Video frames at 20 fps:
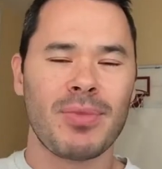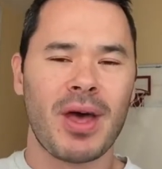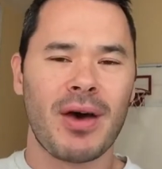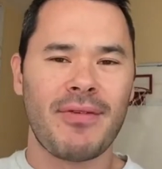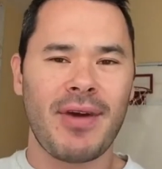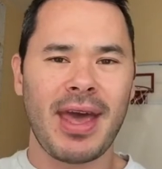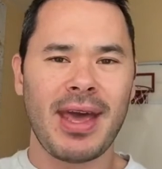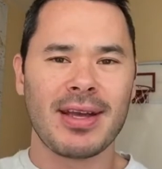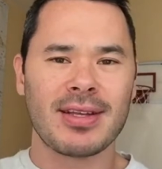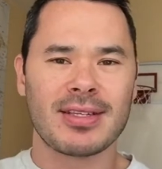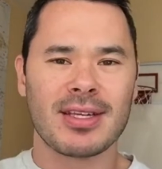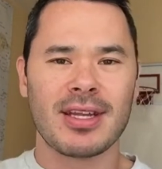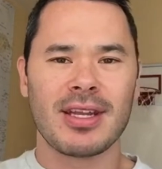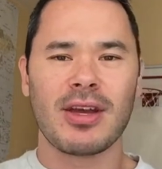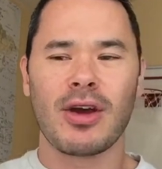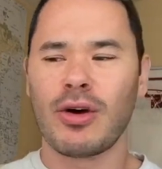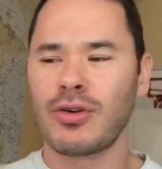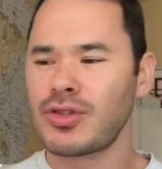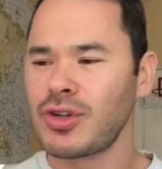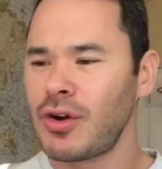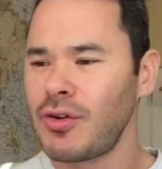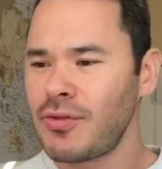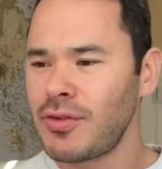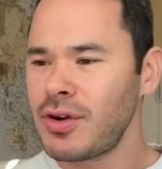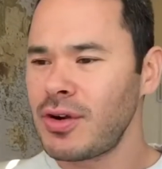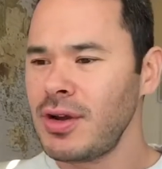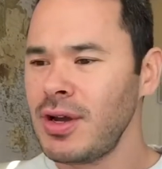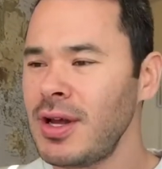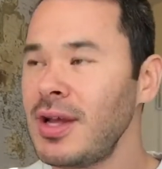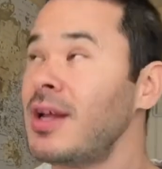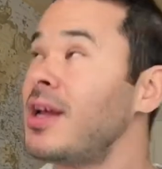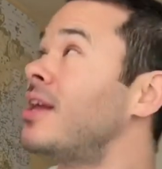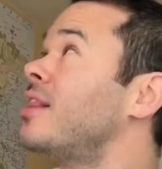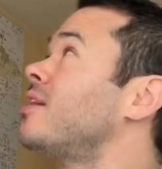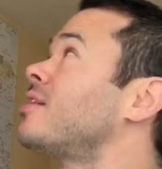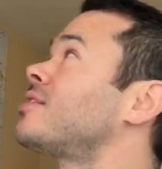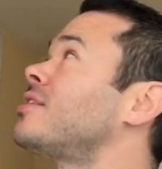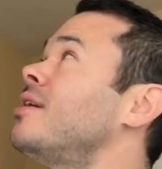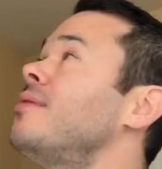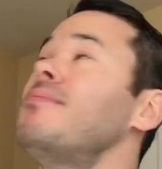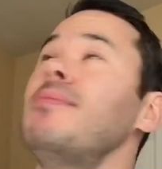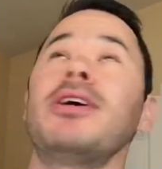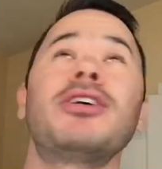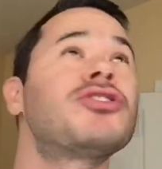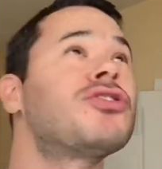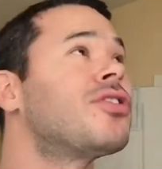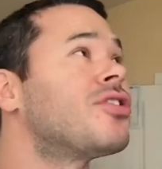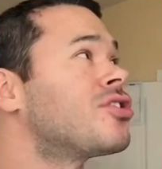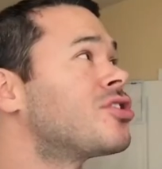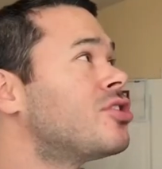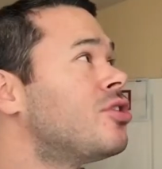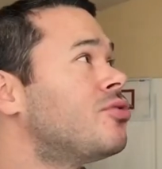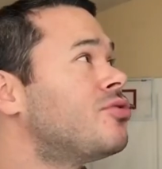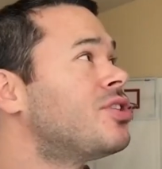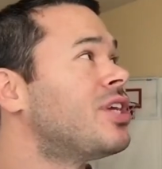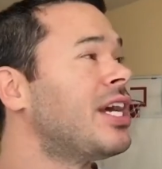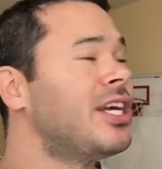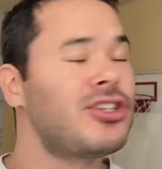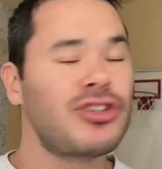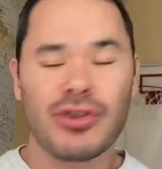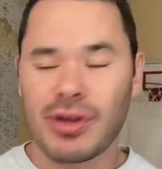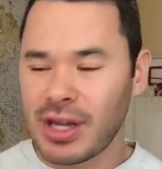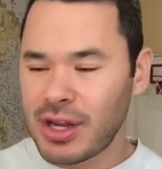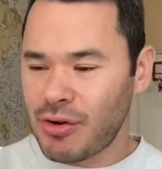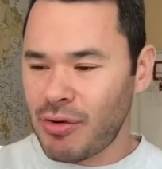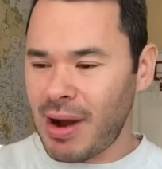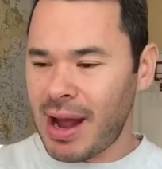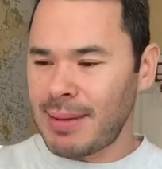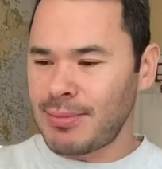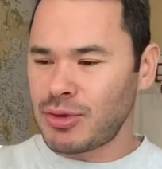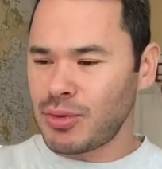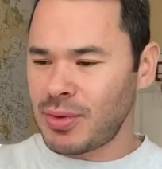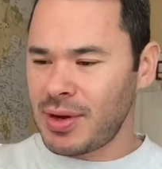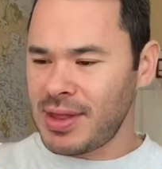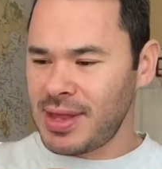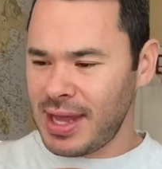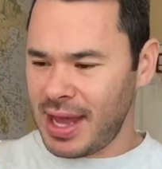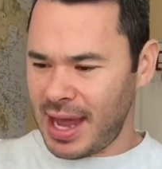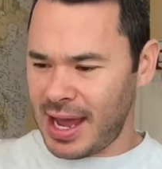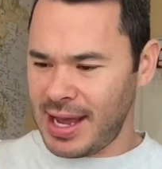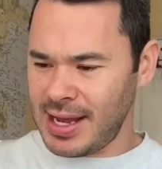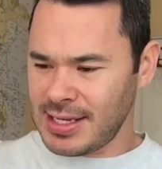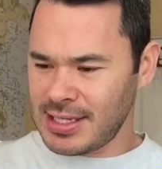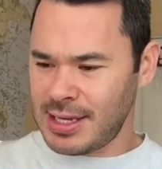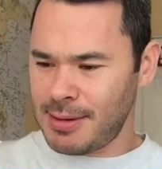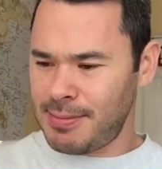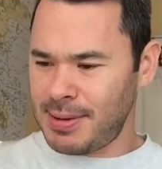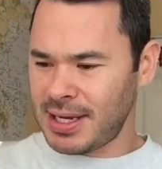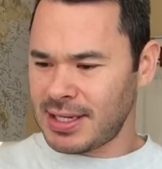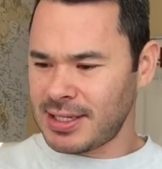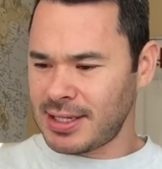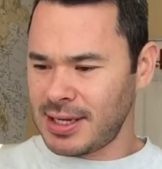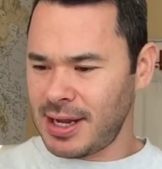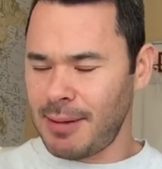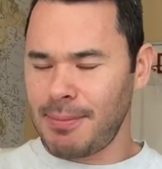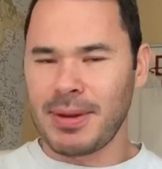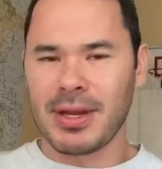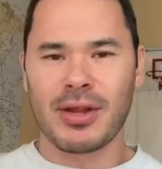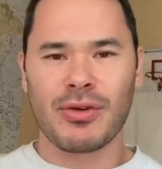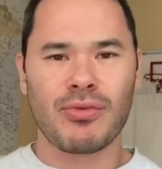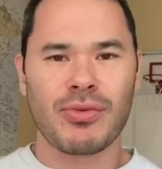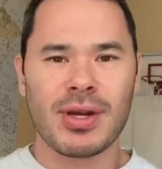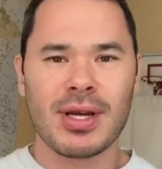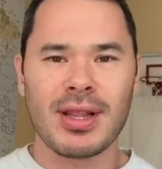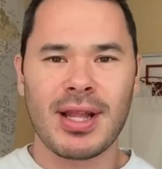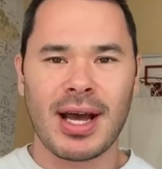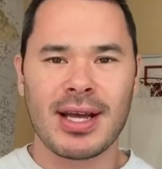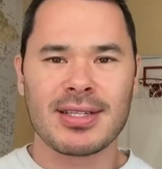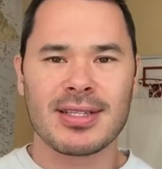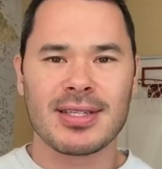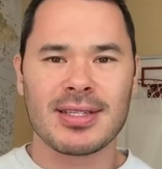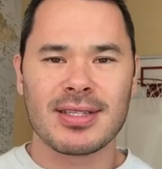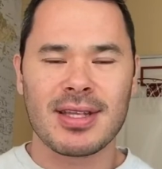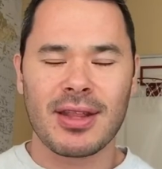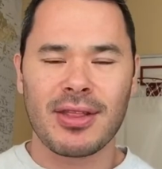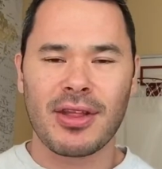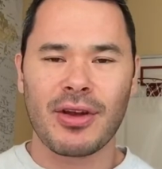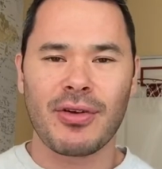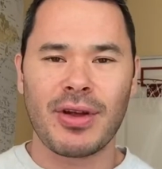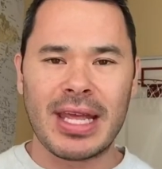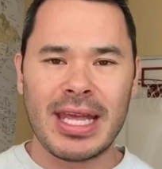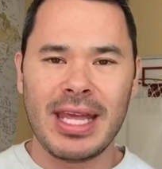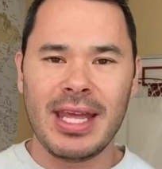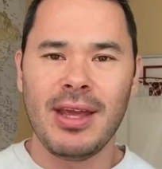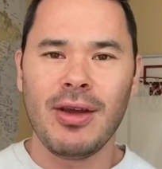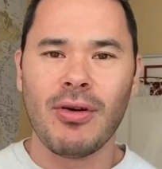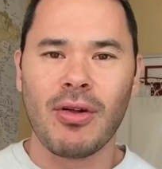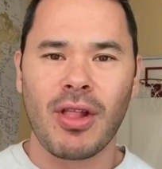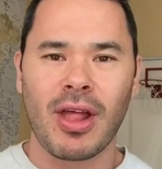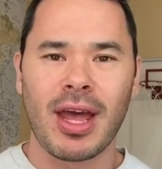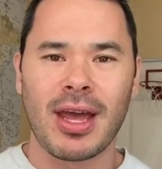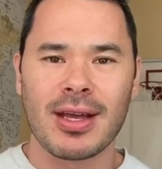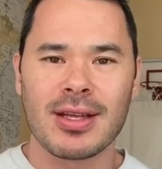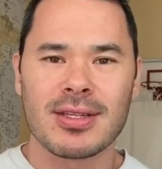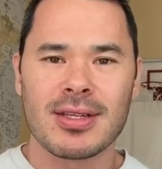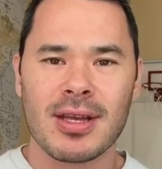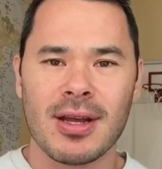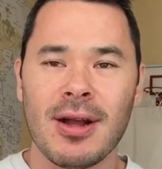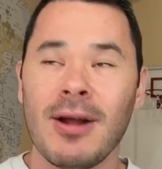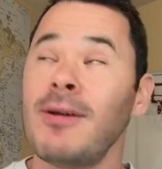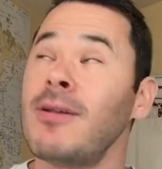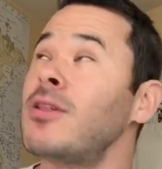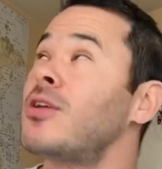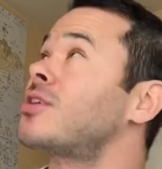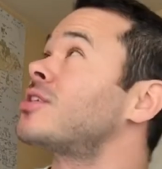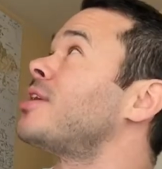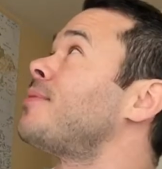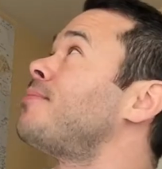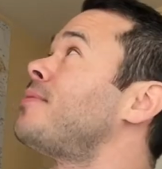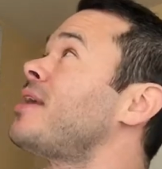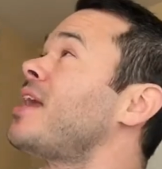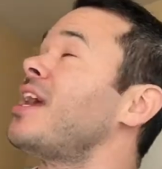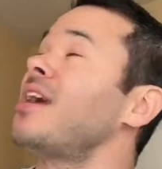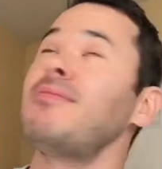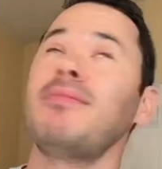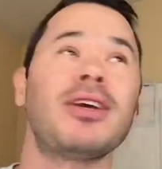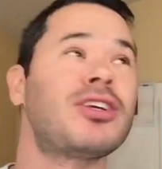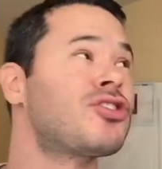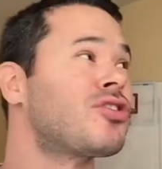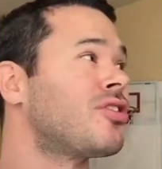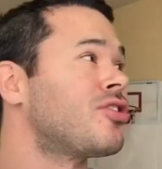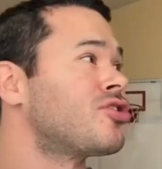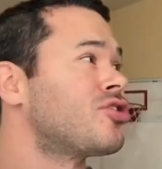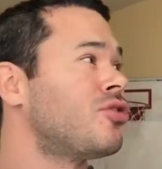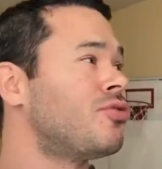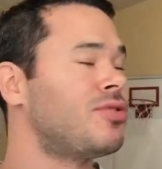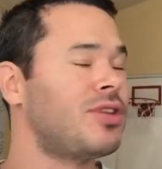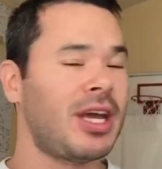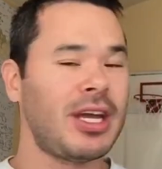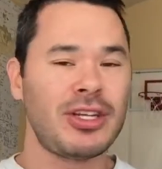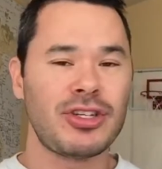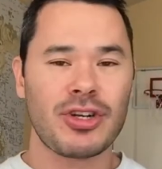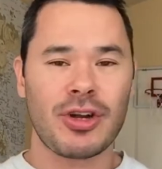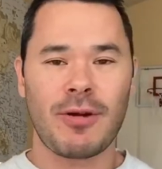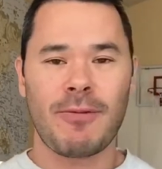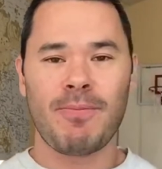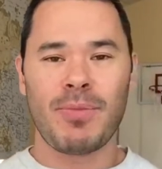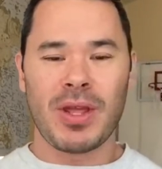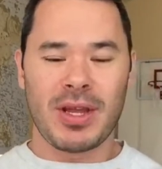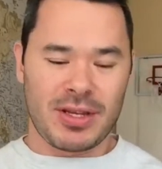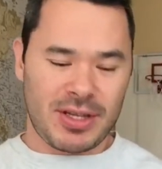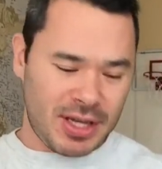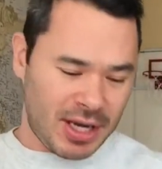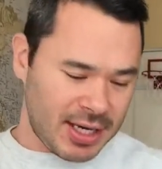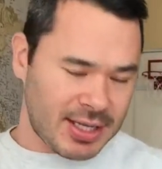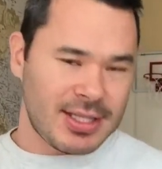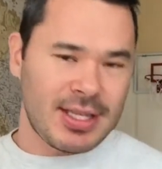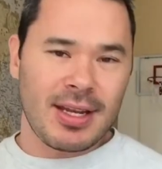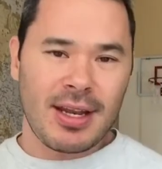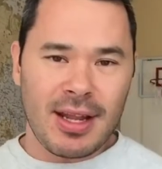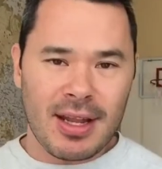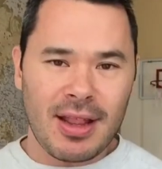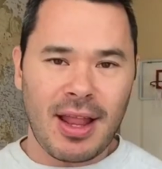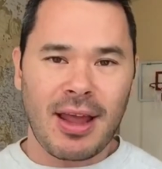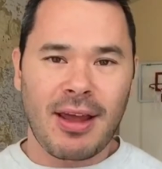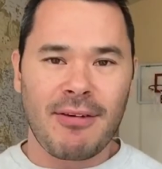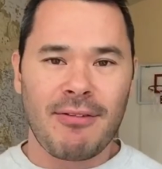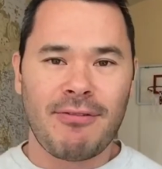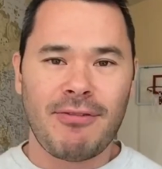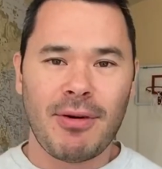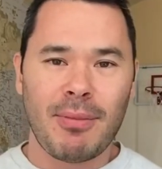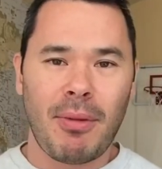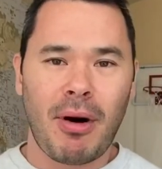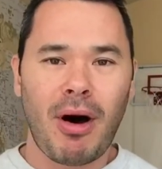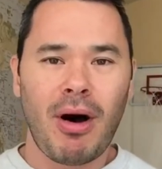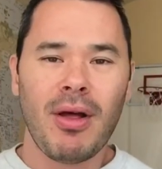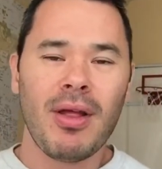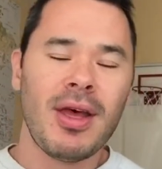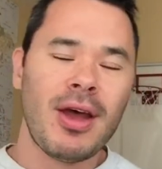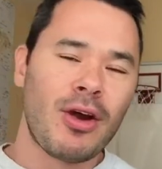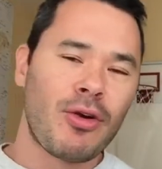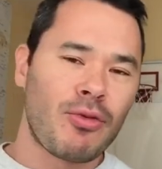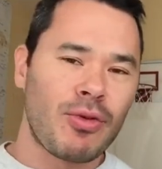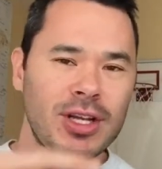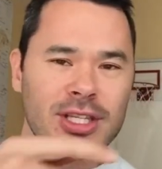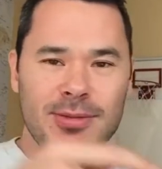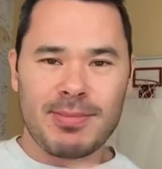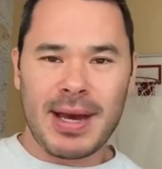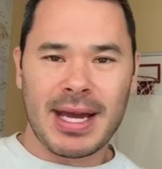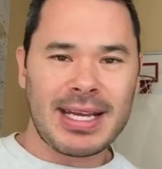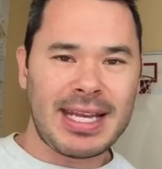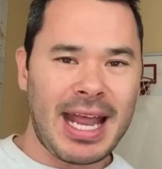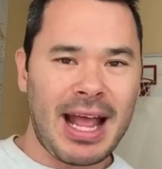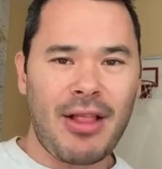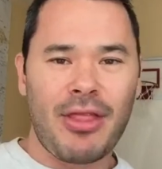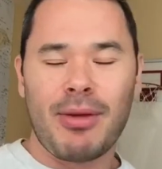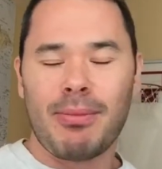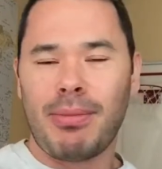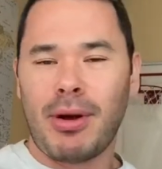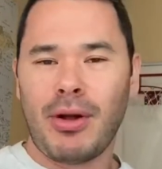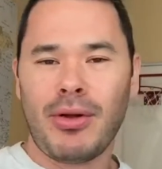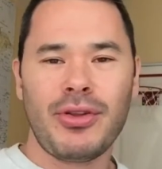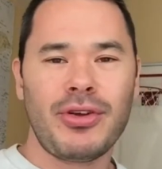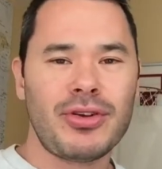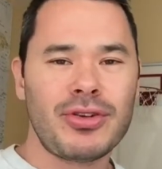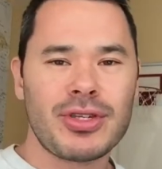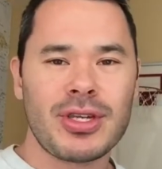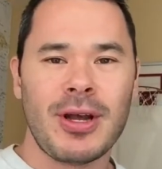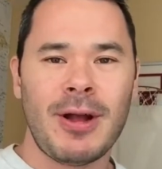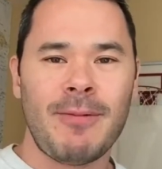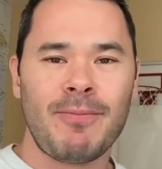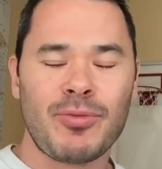of eggs, and he goes over, he looks up, makes sure there's no danger, he grabs one of the eggs, he picks it up, and he realizes that they're eagle eggs. Looks up again, makes sure there's no danger, tucks it like a football, runs back down the boulders,